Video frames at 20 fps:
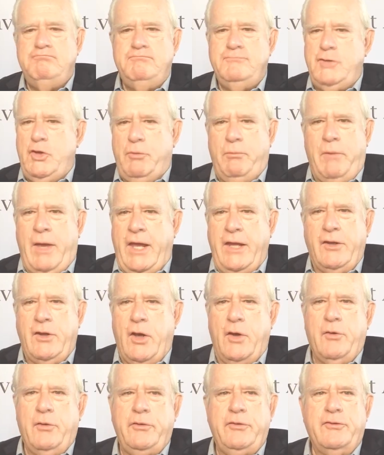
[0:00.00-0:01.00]
you may
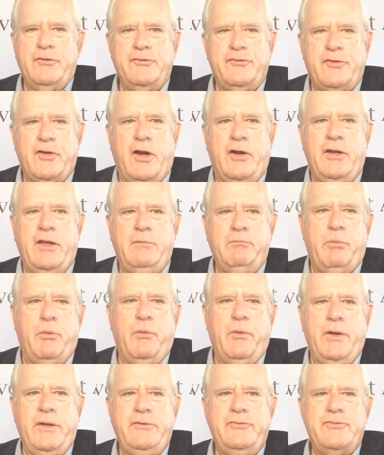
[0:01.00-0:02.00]
know your starting
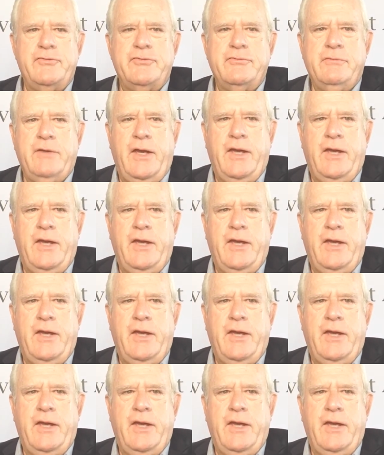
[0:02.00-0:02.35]
points